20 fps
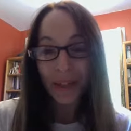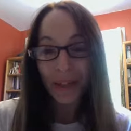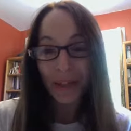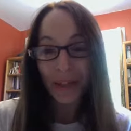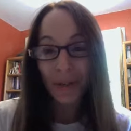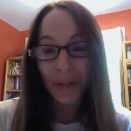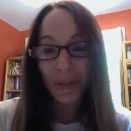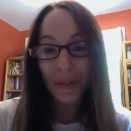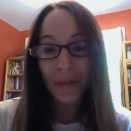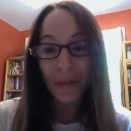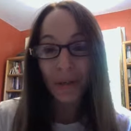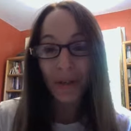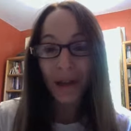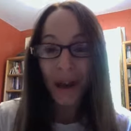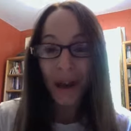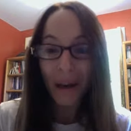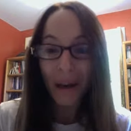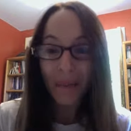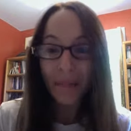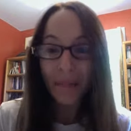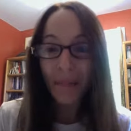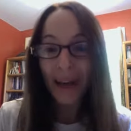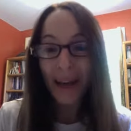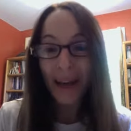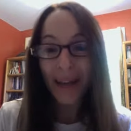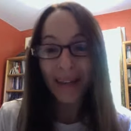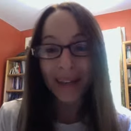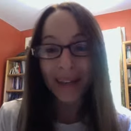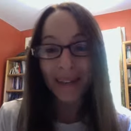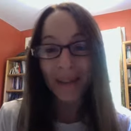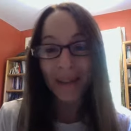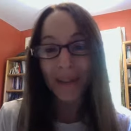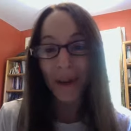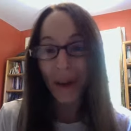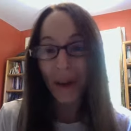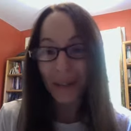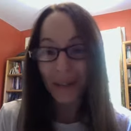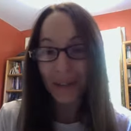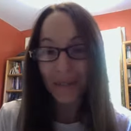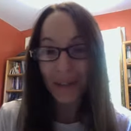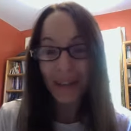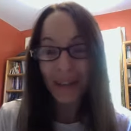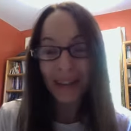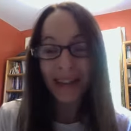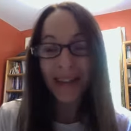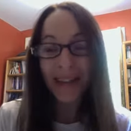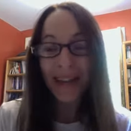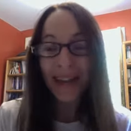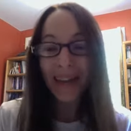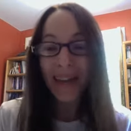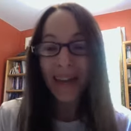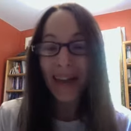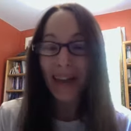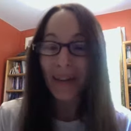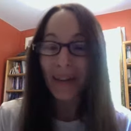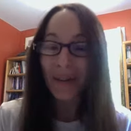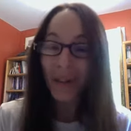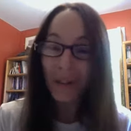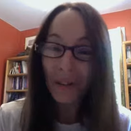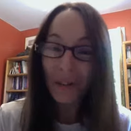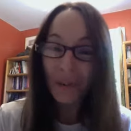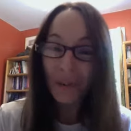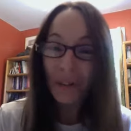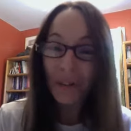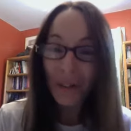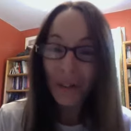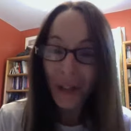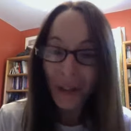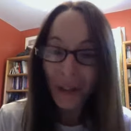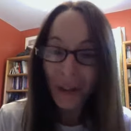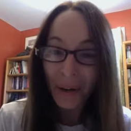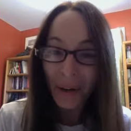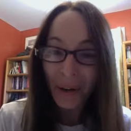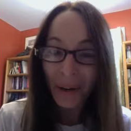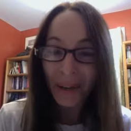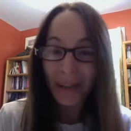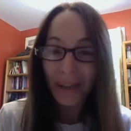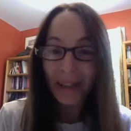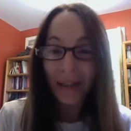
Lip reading: to come and talk to me and talk to each other.